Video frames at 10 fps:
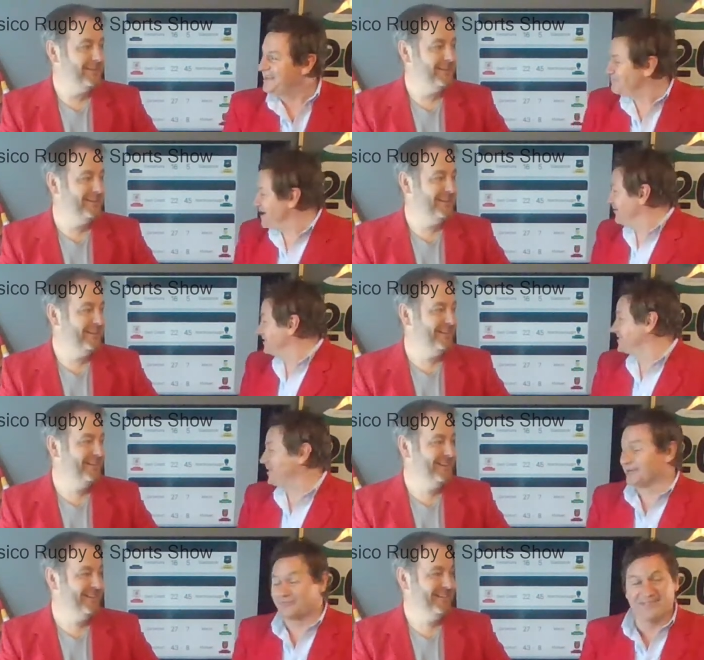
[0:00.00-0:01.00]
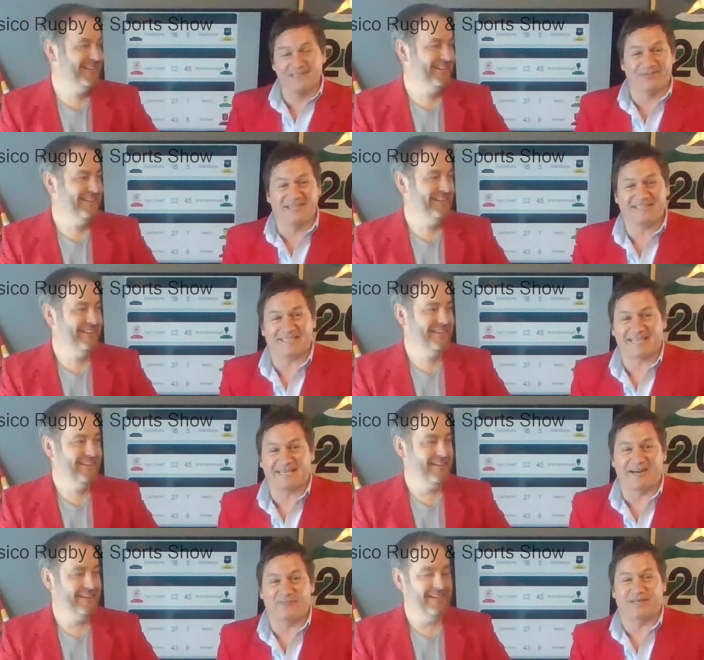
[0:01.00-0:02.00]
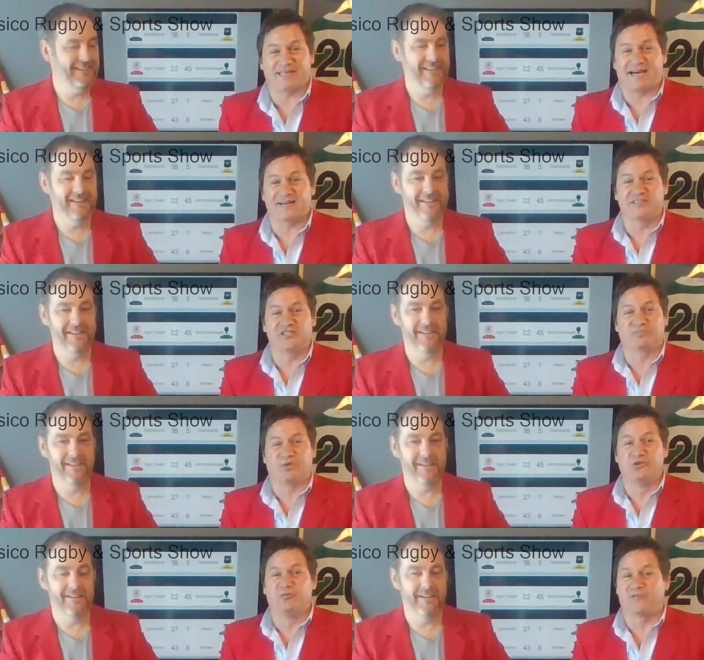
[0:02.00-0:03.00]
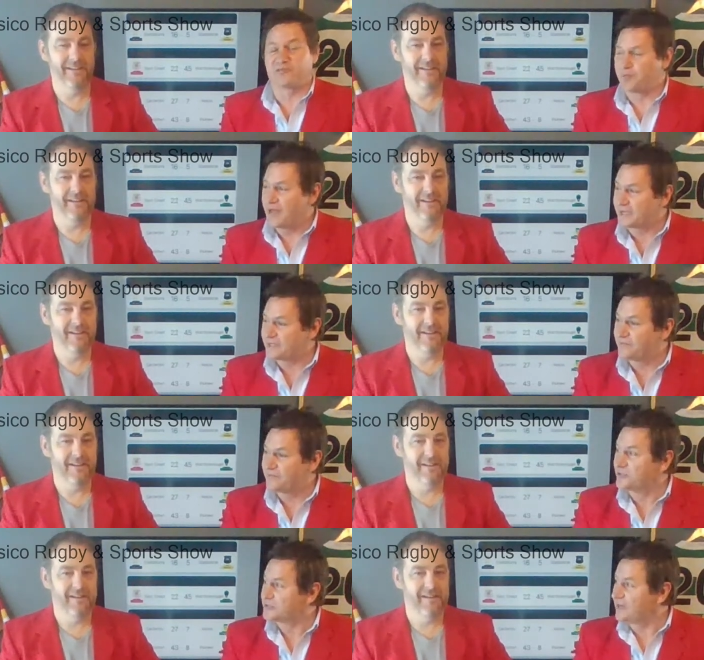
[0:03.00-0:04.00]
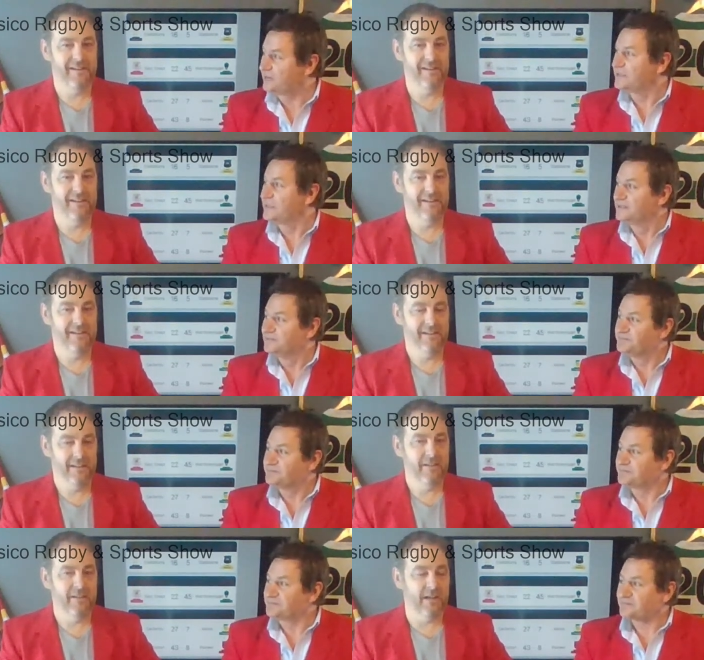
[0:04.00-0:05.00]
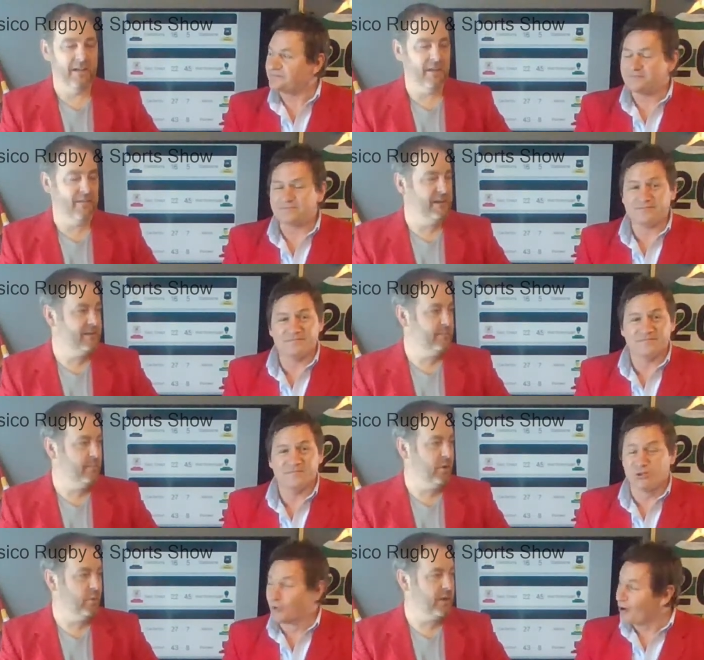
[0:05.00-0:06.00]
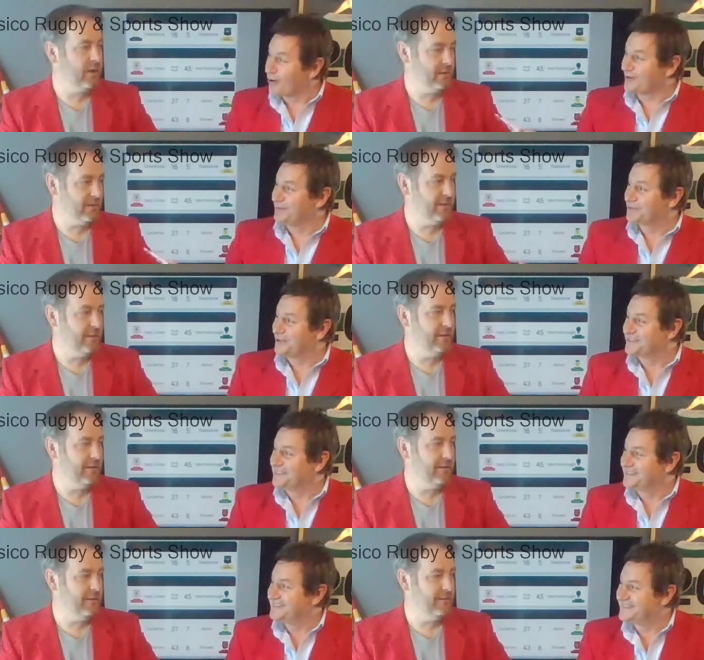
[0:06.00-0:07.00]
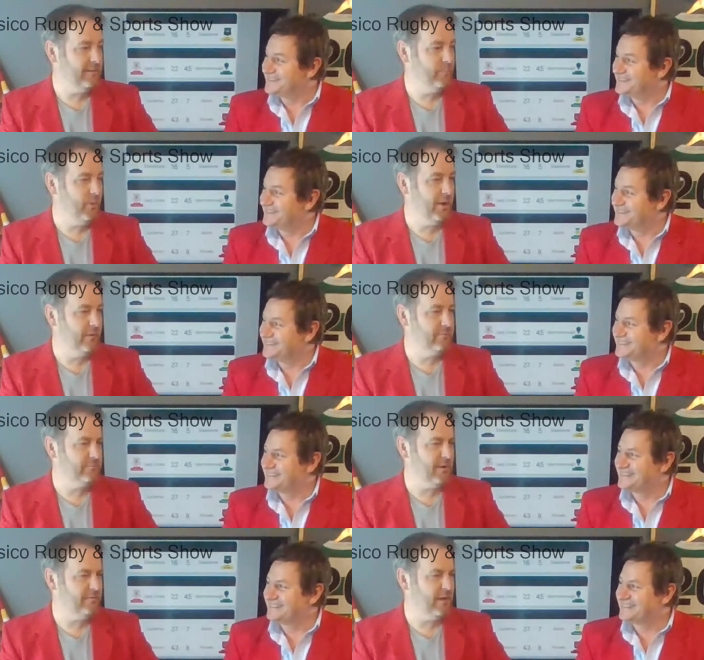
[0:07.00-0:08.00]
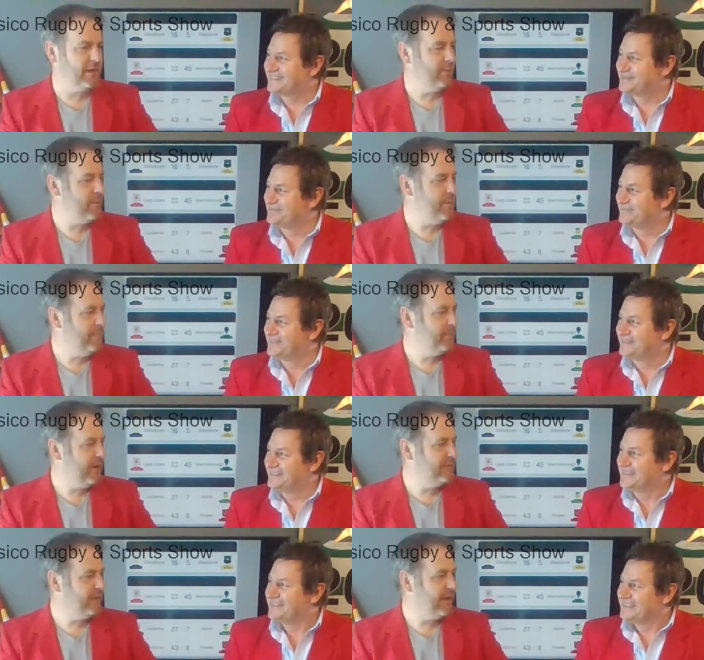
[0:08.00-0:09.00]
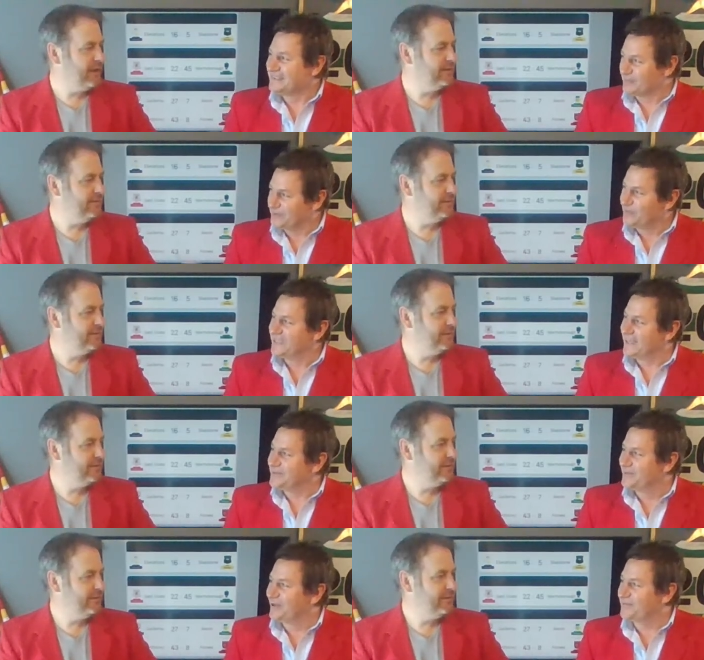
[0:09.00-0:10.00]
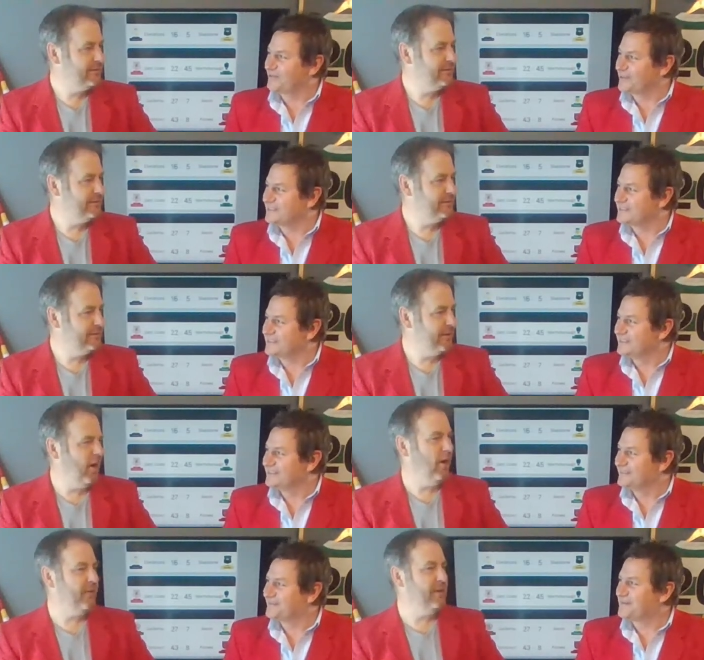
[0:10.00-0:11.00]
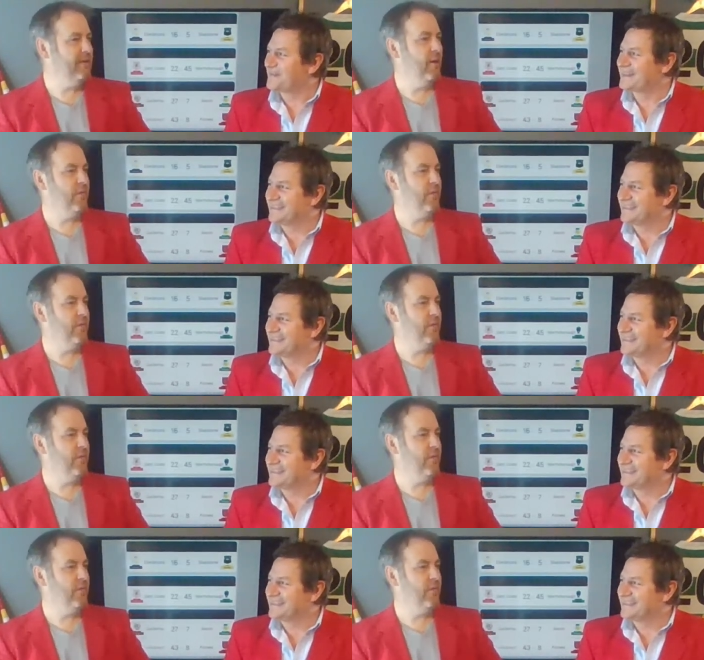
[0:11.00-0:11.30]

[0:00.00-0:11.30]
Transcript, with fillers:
Speaker 1: uh, Marist showed a really gritty second half, but Carterton just blew them off the park in that first half. Yeah, yeah, they did. You're all club, Josie. Well, I can't remember playing for Cardiff. When you had the midlife crisis.
Speaker 2: Oh, then,